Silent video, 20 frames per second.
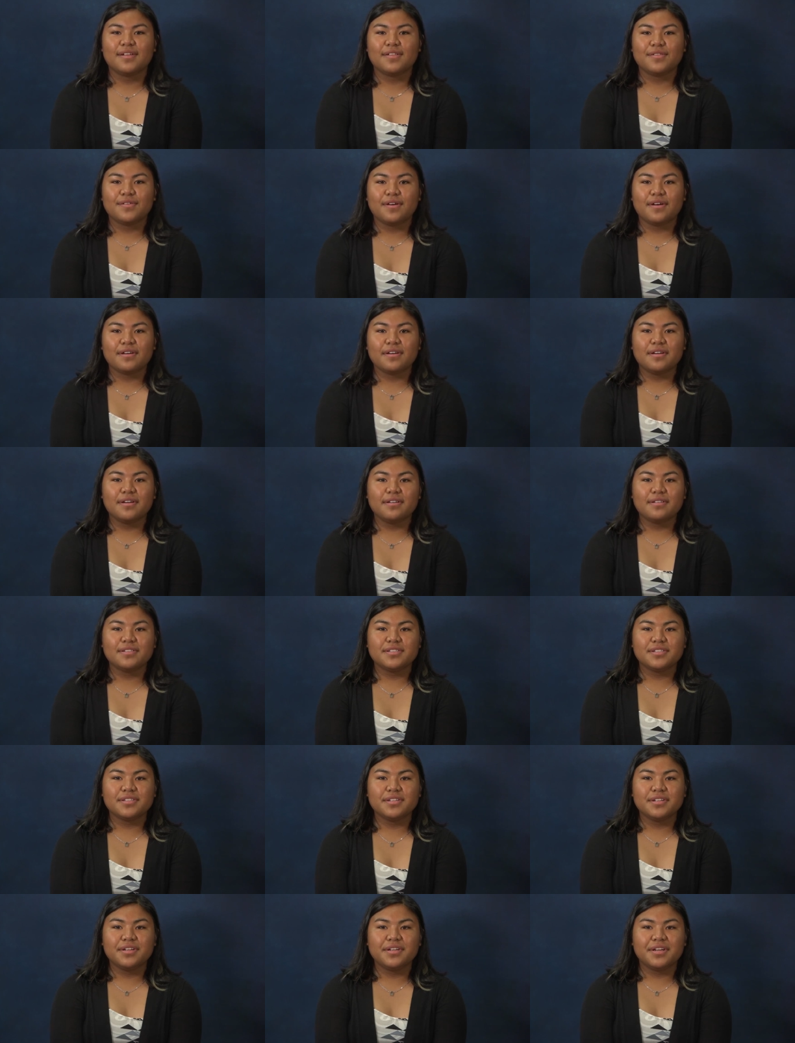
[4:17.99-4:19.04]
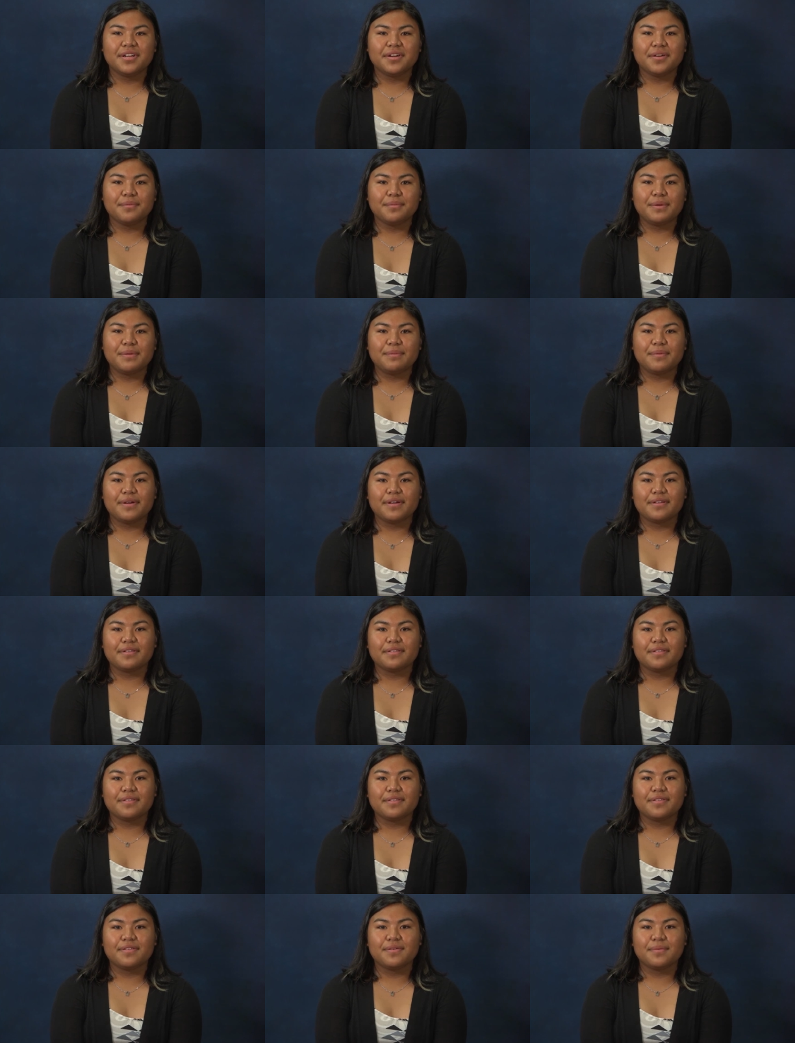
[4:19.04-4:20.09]
Throughout our junior year, we worked
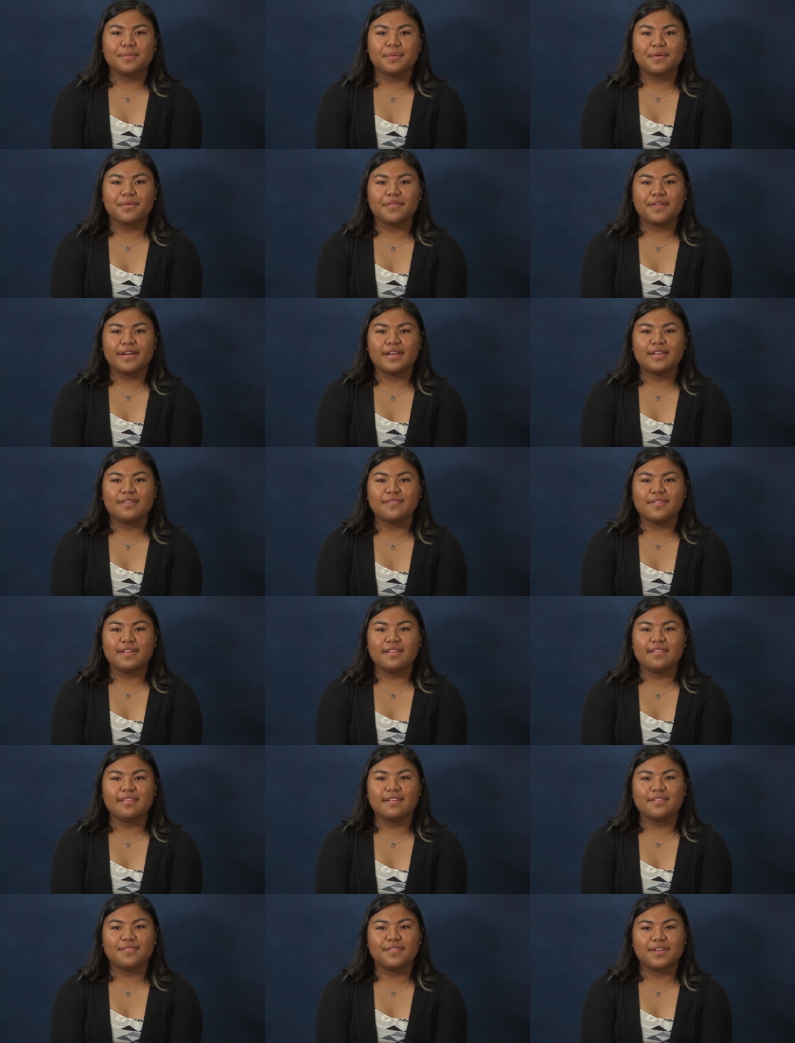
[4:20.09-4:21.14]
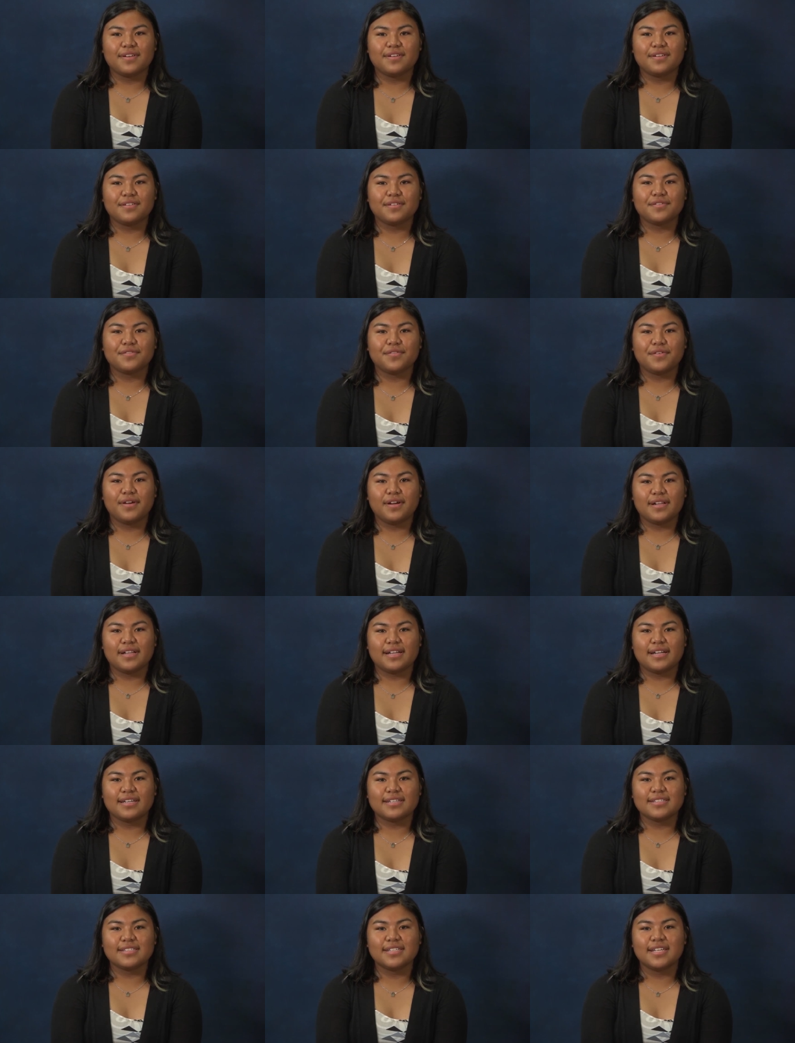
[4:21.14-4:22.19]
to provide events and fundraisers for our
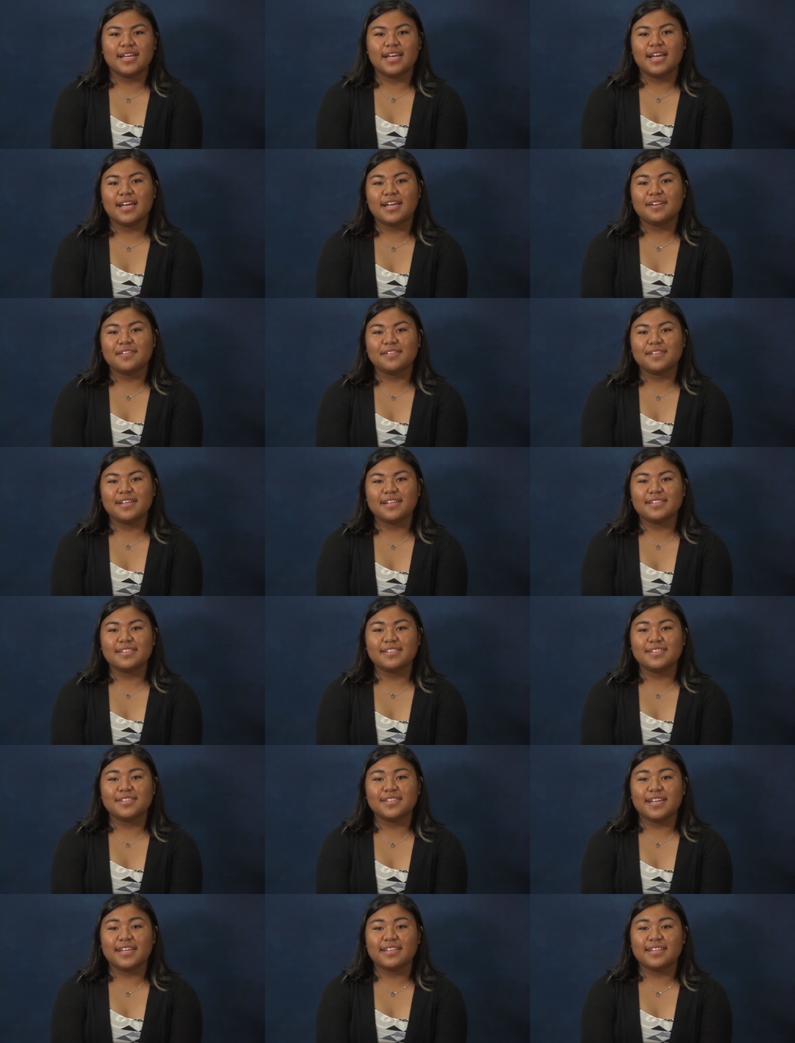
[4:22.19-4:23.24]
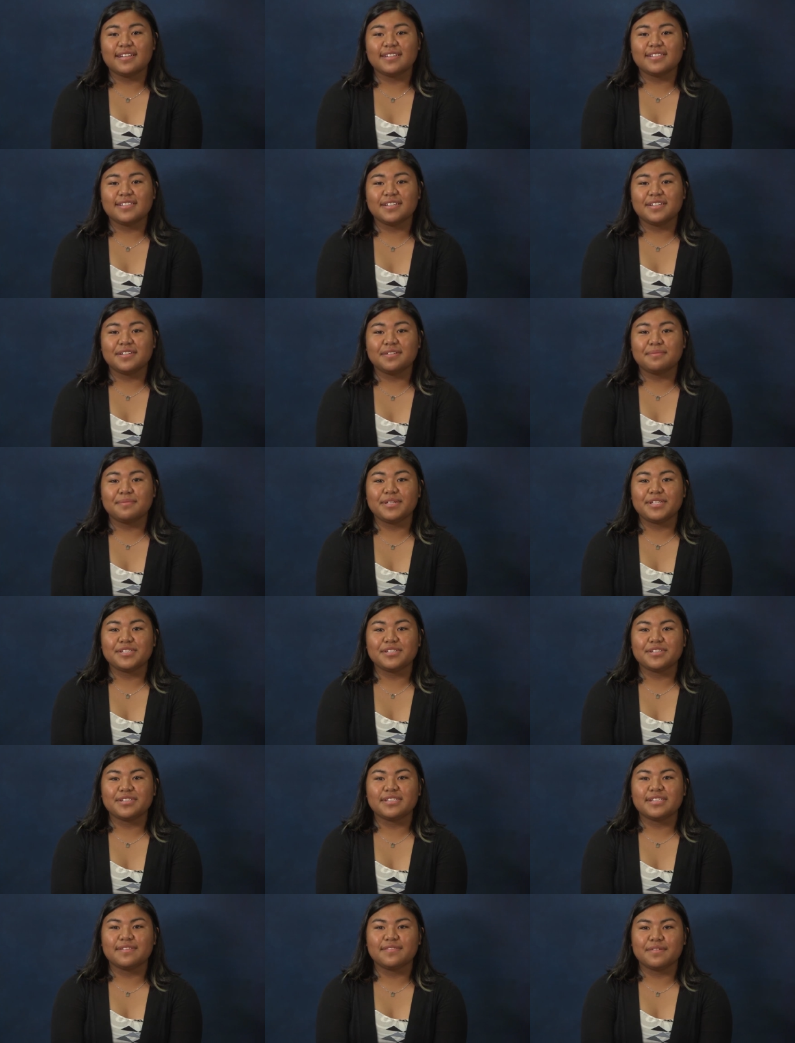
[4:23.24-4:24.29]
class, and I would like to do that next year to make sure
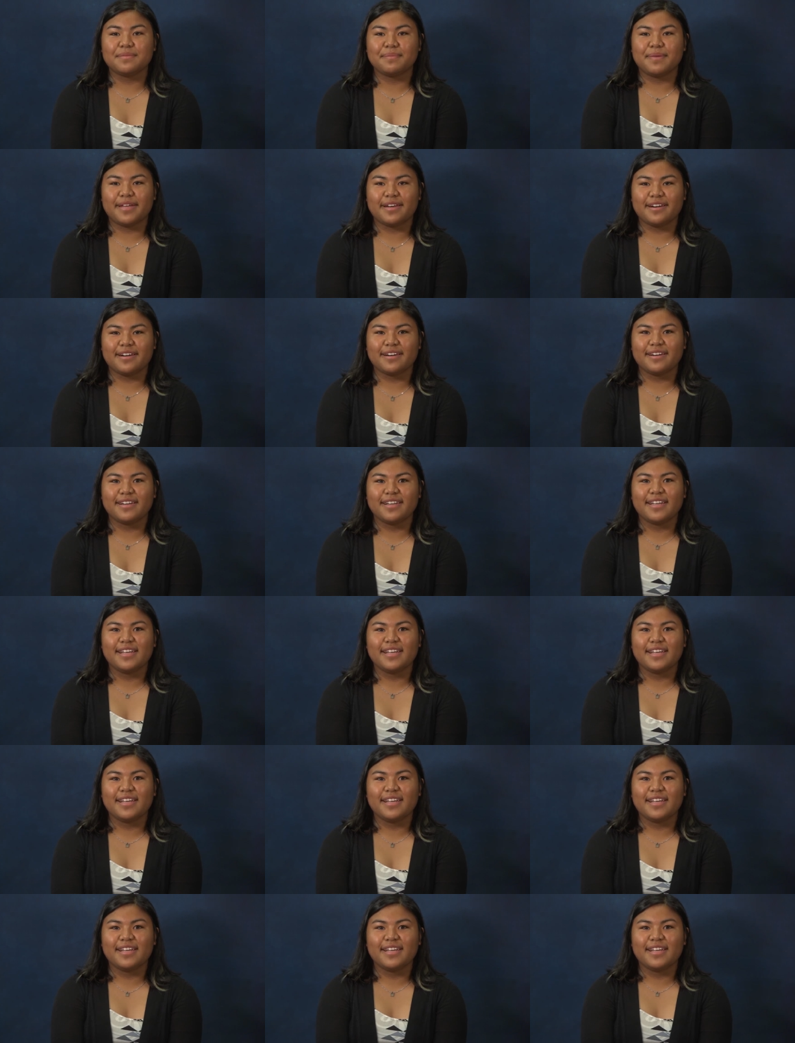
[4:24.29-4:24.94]
it's even better.